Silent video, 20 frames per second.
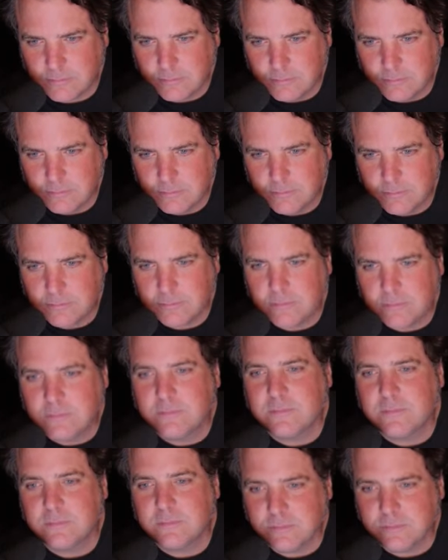
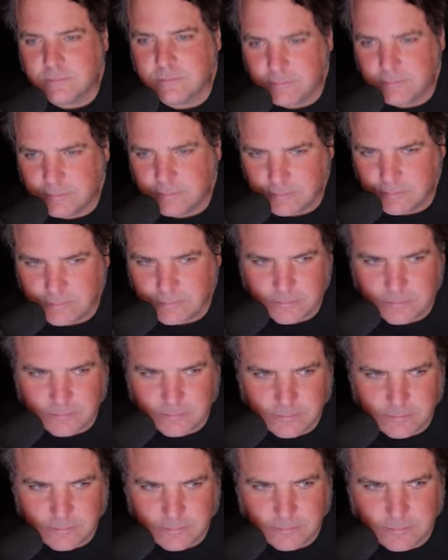
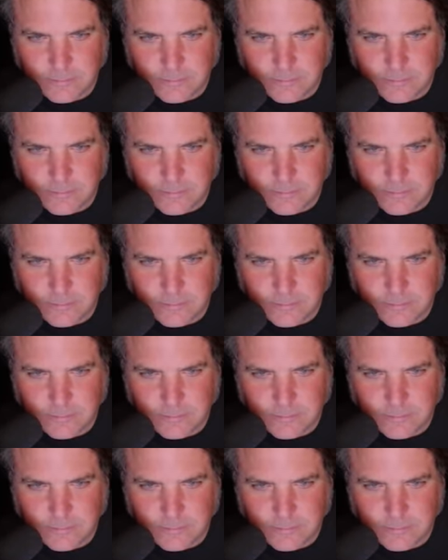No words are spoken by the person on screen.